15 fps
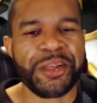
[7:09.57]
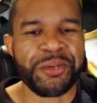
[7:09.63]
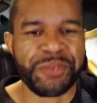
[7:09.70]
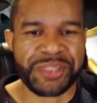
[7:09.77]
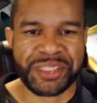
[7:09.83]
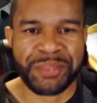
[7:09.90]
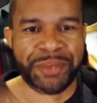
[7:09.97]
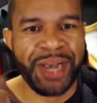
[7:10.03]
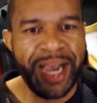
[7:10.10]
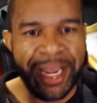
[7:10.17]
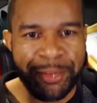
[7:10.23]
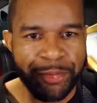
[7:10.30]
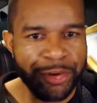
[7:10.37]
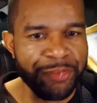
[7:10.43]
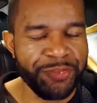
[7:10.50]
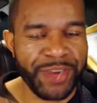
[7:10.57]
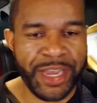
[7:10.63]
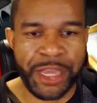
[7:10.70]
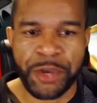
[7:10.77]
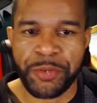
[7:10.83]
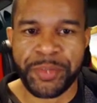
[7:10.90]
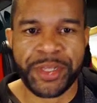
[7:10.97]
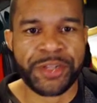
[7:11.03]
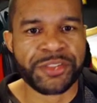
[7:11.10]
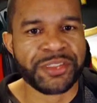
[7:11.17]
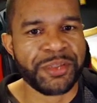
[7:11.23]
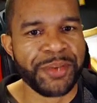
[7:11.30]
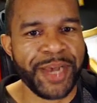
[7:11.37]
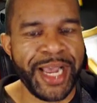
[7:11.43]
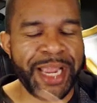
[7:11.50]
with some hybrid Vio builds,
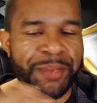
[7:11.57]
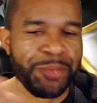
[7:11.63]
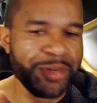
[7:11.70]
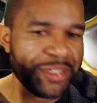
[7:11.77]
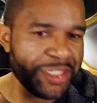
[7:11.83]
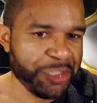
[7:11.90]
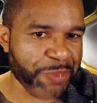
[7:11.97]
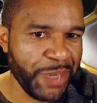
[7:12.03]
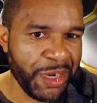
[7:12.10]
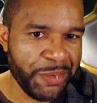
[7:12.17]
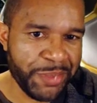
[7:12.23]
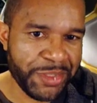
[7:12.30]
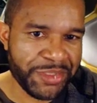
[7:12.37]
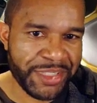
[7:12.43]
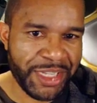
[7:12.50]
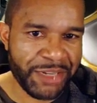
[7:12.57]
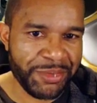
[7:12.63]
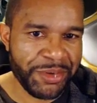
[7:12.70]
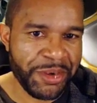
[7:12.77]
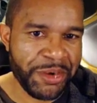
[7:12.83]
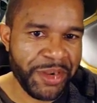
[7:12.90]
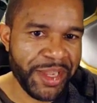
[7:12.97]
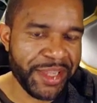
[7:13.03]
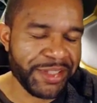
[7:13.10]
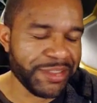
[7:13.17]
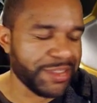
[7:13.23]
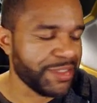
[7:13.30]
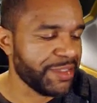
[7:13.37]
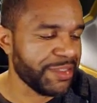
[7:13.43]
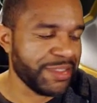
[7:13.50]
some hybrid disparate builds down the road, and
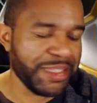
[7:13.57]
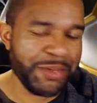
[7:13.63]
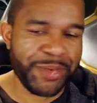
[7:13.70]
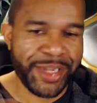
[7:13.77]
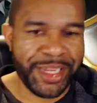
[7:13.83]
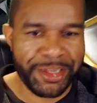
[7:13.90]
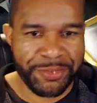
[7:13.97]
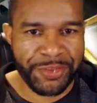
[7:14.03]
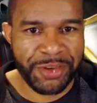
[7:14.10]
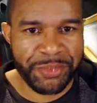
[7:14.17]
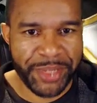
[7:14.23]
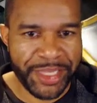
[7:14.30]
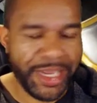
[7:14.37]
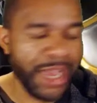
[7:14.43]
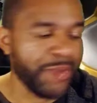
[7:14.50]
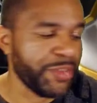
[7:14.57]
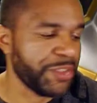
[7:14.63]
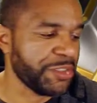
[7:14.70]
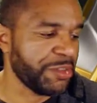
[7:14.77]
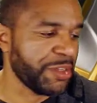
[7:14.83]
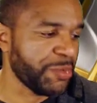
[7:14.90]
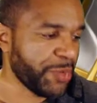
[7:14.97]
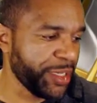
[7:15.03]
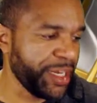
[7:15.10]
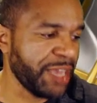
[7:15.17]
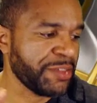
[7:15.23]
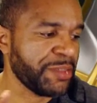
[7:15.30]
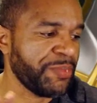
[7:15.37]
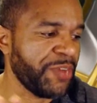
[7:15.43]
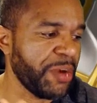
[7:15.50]
just see what kind of fun we can have with this unit. We're gonna
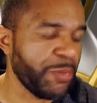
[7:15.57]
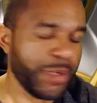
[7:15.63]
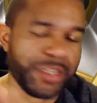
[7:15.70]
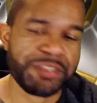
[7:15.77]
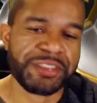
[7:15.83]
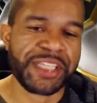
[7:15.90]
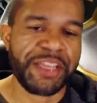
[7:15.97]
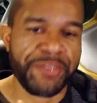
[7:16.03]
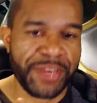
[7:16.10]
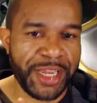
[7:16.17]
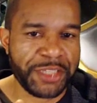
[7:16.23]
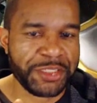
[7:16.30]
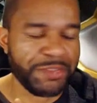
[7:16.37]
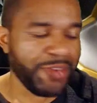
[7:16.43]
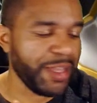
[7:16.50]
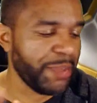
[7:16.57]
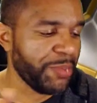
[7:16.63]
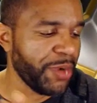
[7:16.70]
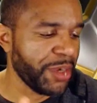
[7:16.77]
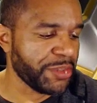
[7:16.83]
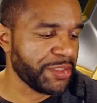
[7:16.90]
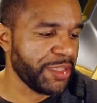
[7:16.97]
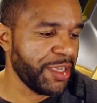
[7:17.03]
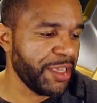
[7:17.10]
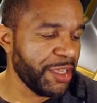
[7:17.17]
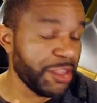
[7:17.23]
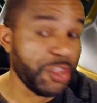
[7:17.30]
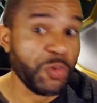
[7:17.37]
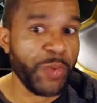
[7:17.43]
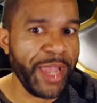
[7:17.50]
have some fun. We're gonna see if it actually violent procs
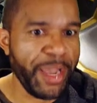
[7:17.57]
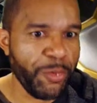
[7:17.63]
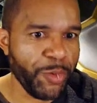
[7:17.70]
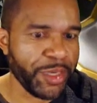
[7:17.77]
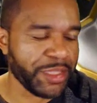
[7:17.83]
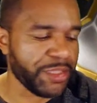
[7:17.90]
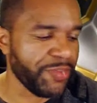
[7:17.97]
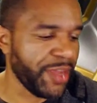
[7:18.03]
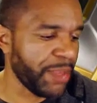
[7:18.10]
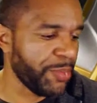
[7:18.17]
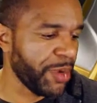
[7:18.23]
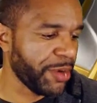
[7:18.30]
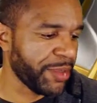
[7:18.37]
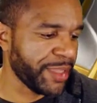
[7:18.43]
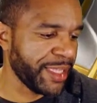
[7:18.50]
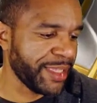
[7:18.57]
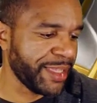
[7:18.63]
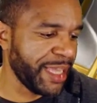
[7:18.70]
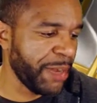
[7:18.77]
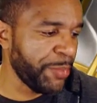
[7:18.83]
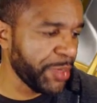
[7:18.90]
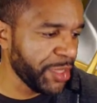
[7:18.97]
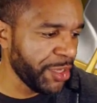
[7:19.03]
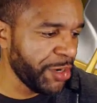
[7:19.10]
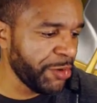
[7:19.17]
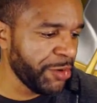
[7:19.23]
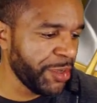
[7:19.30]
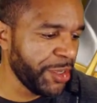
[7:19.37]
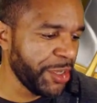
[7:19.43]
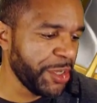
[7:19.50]
the way I want it to violent proc. Okay, down
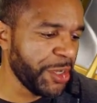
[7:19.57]
below,